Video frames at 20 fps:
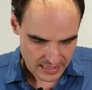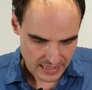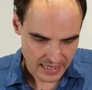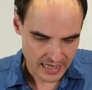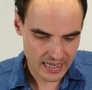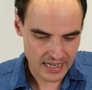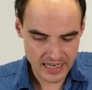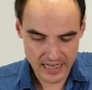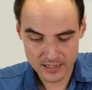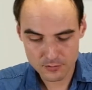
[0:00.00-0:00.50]

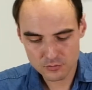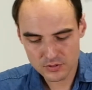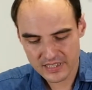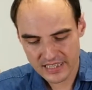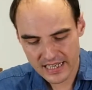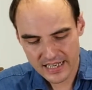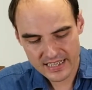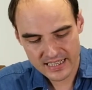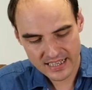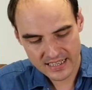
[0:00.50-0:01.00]
I would
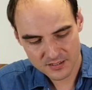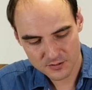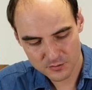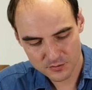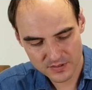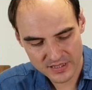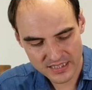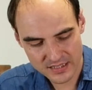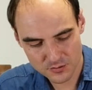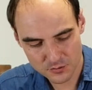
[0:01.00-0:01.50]
like
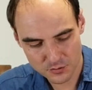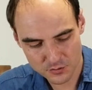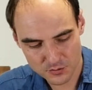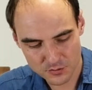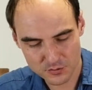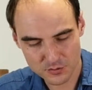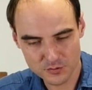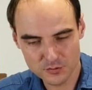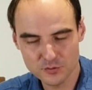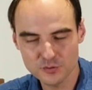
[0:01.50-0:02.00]
actually
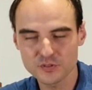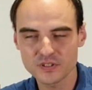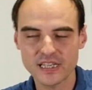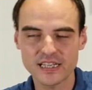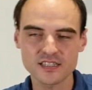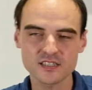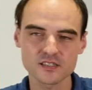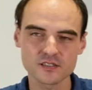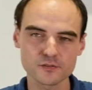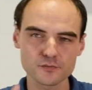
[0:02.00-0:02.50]
to
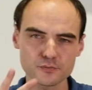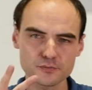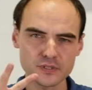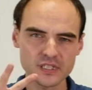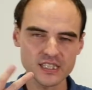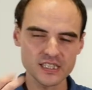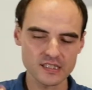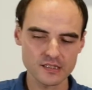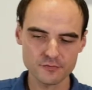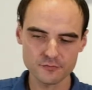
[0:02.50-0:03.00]
taste
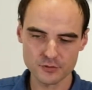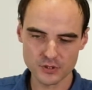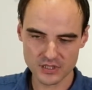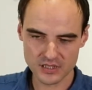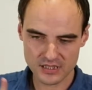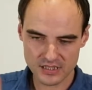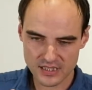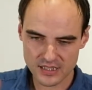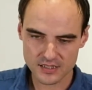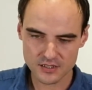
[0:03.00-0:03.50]
3
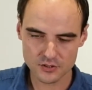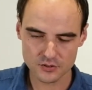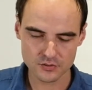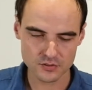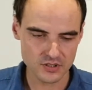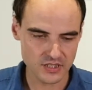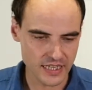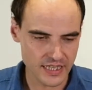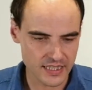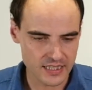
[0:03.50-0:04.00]
different teas
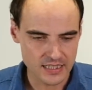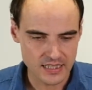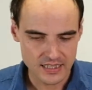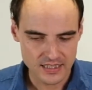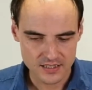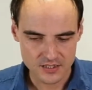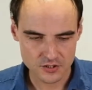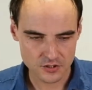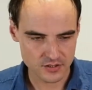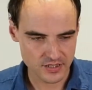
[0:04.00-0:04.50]
today.
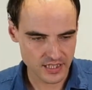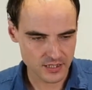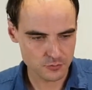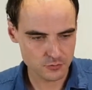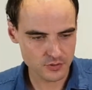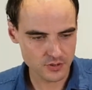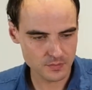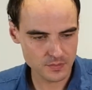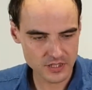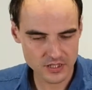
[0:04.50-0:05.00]
So that
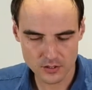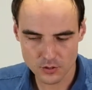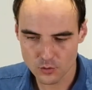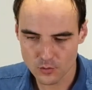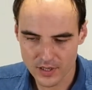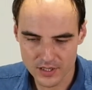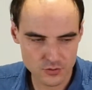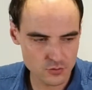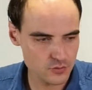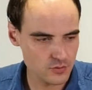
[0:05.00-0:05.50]
will be the
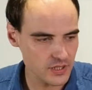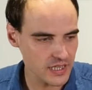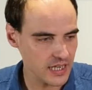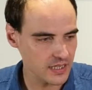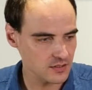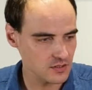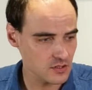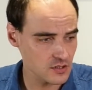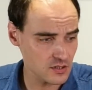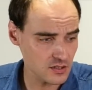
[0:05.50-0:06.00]

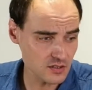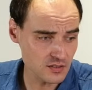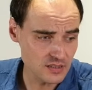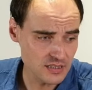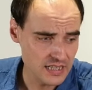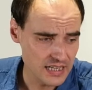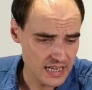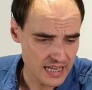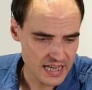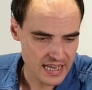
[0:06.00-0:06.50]
Huazhuliangzi
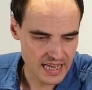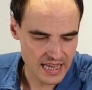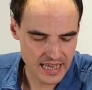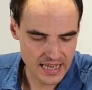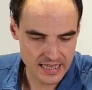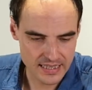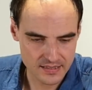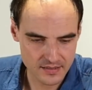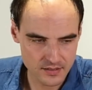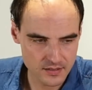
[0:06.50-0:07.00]

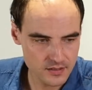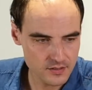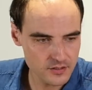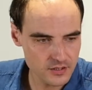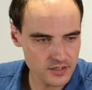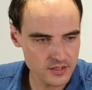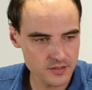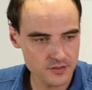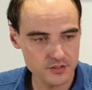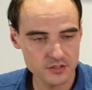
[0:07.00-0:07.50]
and
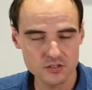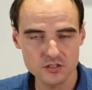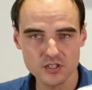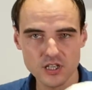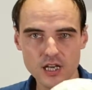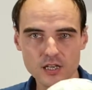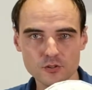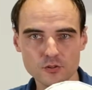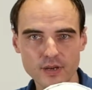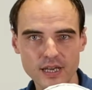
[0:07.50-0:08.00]
the
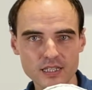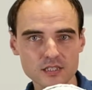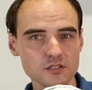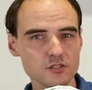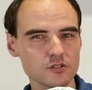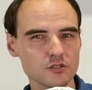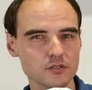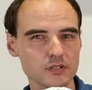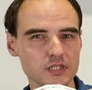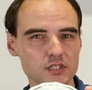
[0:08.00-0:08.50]
Changyuan.
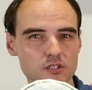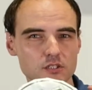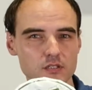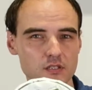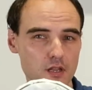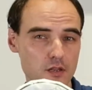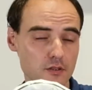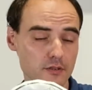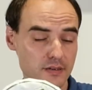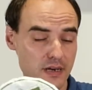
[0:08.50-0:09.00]
So it's
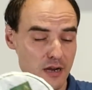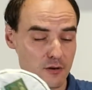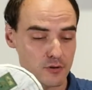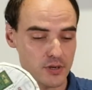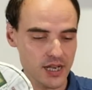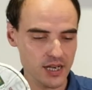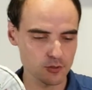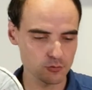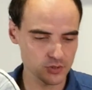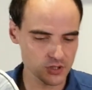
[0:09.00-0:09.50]
another
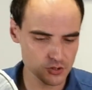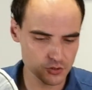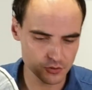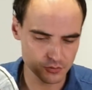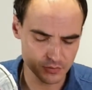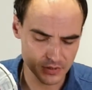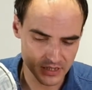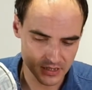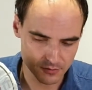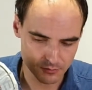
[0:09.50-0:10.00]
area which
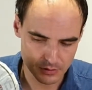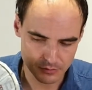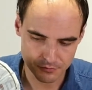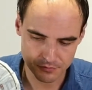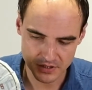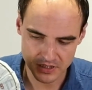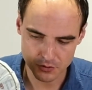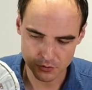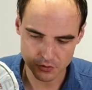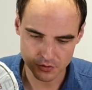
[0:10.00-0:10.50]
we
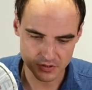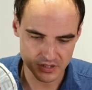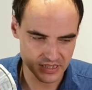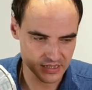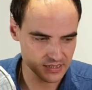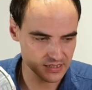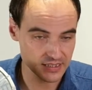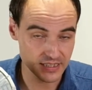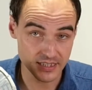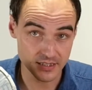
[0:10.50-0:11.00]
featured
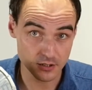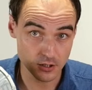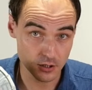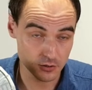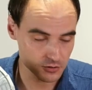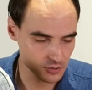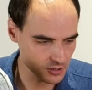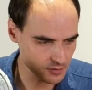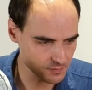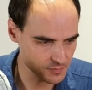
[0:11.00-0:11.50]
in
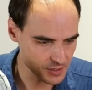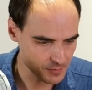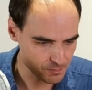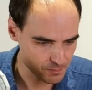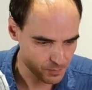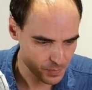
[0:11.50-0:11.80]
autumn.